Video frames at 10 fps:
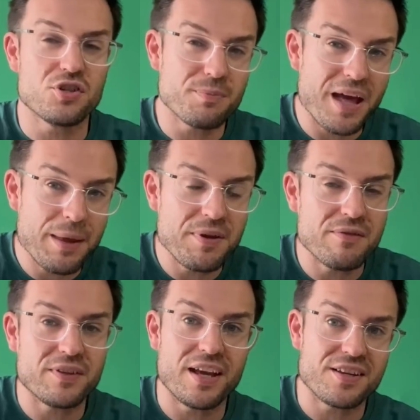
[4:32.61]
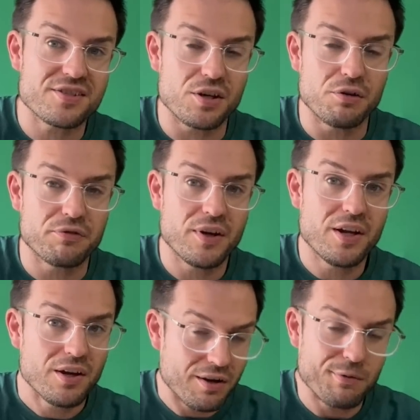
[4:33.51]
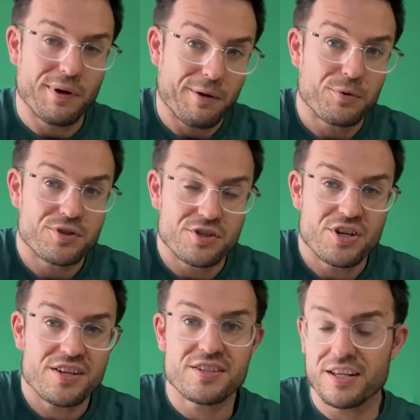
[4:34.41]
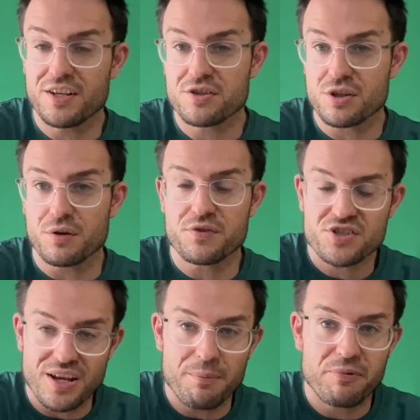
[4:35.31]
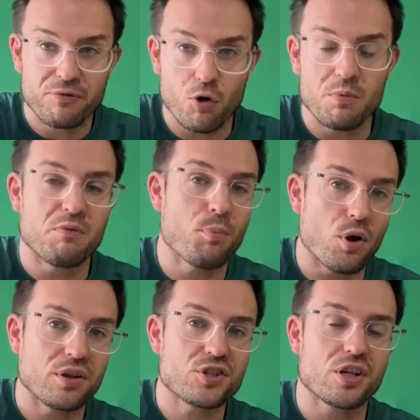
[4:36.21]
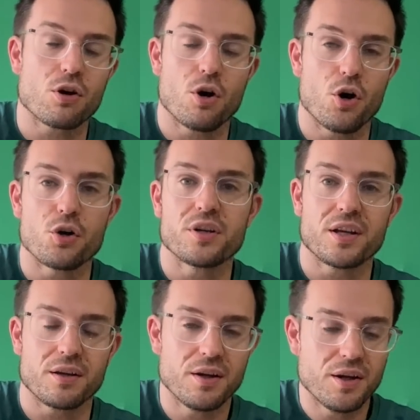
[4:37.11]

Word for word: and maybe even get yourself, or I would suggest getting yourself some form of polishing or honing